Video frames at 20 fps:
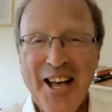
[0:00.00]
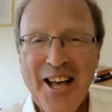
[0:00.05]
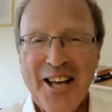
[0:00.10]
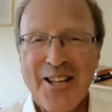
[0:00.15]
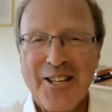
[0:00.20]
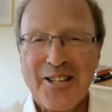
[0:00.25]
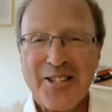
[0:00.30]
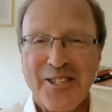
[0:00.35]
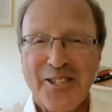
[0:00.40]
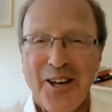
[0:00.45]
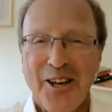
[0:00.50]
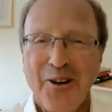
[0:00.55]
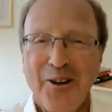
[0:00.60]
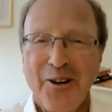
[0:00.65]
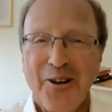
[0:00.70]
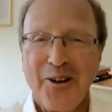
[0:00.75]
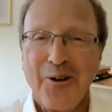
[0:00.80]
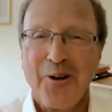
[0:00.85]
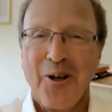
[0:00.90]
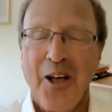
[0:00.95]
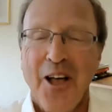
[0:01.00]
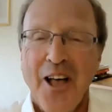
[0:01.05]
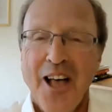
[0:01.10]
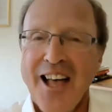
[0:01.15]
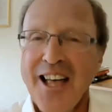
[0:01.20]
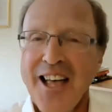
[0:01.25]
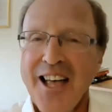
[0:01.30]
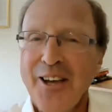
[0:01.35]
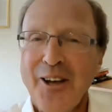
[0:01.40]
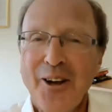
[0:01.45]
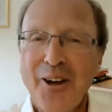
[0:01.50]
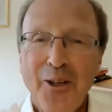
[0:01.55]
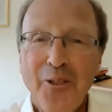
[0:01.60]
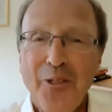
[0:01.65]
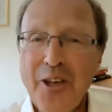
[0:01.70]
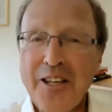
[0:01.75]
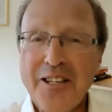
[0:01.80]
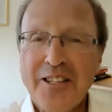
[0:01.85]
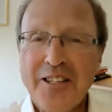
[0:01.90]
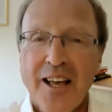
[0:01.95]
So, you know,
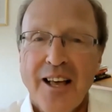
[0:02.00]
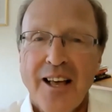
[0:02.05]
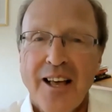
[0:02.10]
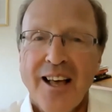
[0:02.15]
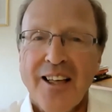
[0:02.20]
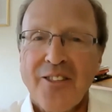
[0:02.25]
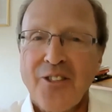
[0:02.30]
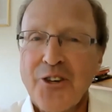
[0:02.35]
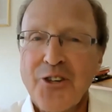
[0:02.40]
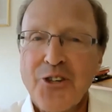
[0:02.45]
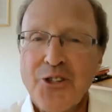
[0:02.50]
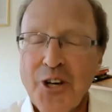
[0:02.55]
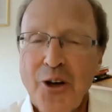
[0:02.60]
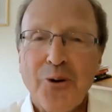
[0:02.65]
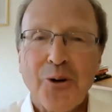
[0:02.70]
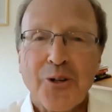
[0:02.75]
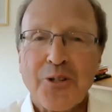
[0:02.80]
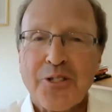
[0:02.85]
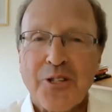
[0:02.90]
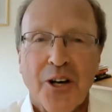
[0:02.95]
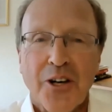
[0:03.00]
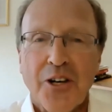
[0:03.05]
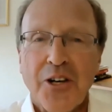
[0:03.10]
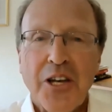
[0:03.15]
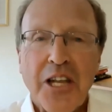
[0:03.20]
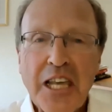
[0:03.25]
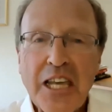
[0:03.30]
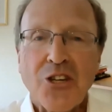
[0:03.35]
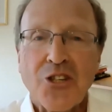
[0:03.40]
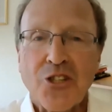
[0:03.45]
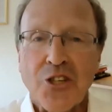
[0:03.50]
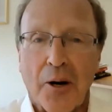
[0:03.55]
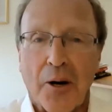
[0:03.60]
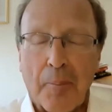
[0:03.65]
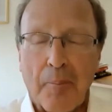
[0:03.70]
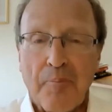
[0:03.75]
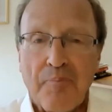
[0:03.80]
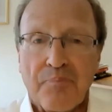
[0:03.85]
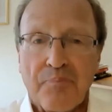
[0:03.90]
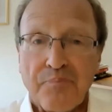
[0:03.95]
the jokes are legion,
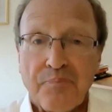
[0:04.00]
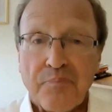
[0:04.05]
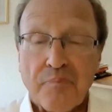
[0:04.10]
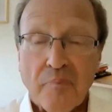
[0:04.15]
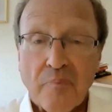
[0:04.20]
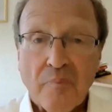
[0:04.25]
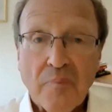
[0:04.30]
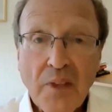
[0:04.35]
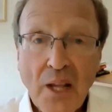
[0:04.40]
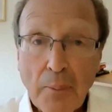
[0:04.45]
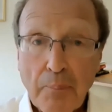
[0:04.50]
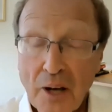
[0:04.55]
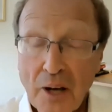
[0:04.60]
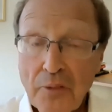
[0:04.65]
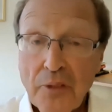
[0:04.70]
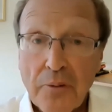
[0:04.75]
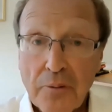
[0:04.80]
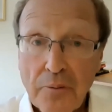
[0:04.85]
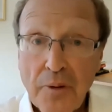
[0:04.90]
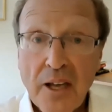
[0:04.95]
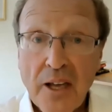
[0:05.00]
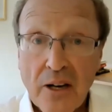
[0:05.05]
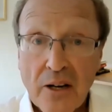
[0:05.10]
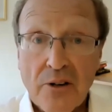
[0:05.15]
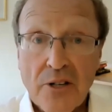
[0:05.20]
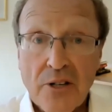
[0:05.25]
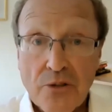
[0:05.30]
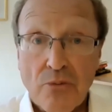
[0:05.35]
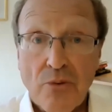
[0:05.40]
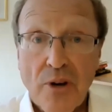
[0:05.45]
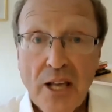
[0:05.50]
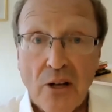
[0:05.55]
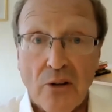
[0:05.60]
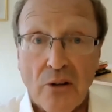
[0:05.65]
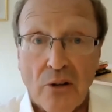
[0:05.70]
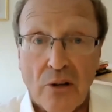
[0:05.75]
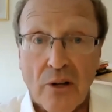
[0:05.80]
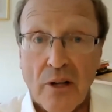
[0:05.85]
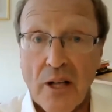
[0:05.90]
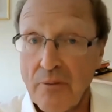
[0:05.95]
but the fear is
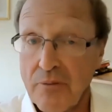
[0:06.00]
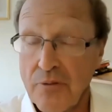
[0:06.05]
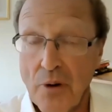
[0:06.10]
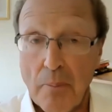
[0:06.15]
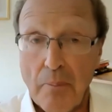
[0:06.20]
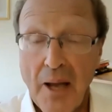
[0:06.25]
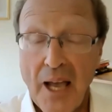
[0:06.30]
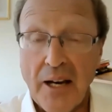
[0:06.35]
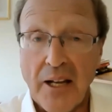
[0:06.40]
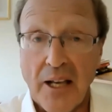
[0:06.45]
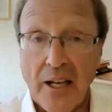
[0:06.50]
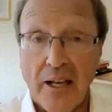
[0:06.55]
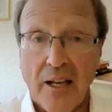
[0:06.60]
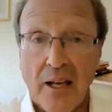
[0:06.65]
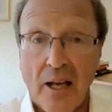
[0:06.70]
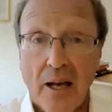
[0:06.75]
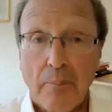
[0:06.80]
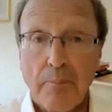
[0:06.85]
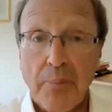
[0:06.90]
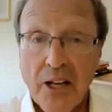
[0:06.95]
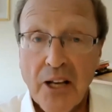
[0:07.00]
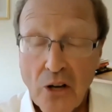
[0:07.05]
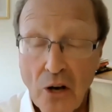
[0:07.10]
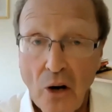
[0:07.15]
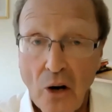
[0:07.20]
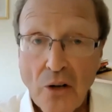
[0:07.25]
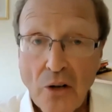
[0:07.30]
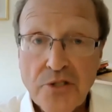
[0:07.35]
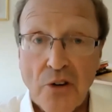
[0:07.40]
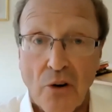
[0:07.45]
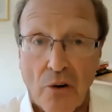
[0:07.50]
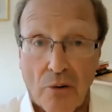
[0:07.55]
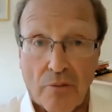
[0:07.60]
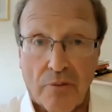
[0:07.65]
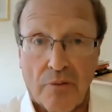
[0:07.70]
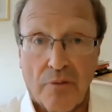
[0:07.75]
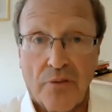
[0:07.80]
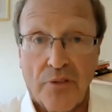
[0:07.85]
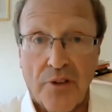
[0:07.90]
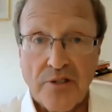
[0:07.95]
real, if for many, because of
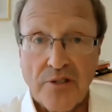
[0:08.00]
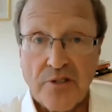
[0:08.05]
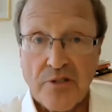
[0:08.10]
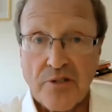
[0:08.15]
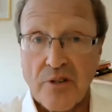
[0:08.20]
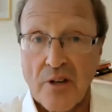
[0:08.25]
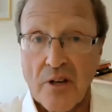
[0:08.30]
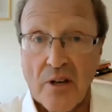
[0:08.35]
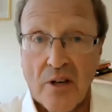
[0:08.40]
this